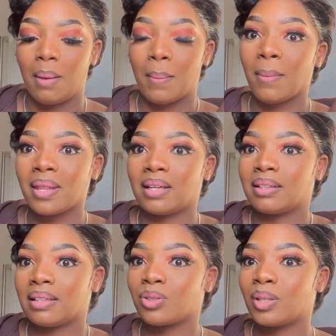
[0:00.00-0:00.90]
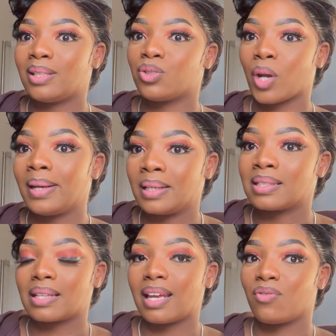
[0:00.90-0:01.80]
My mother literally trained us
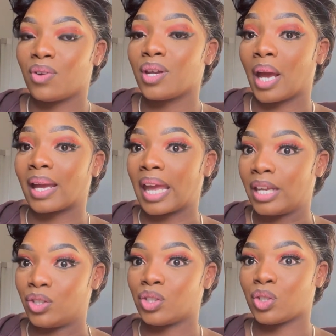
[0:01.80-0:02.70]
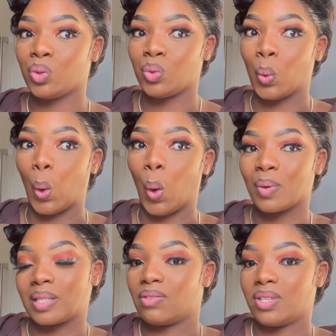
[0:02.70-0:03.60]
at a very young age to do
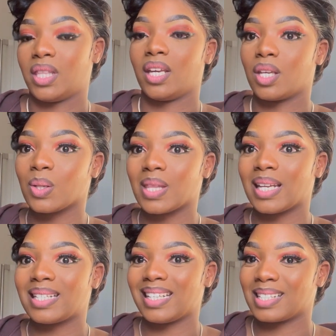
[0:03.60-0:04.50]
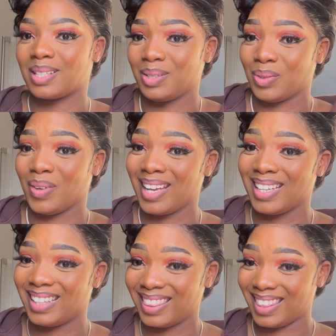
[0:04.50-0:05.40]
almost everything so that she doesn't do
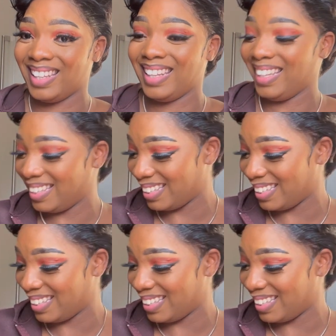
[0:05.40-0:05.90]
anything.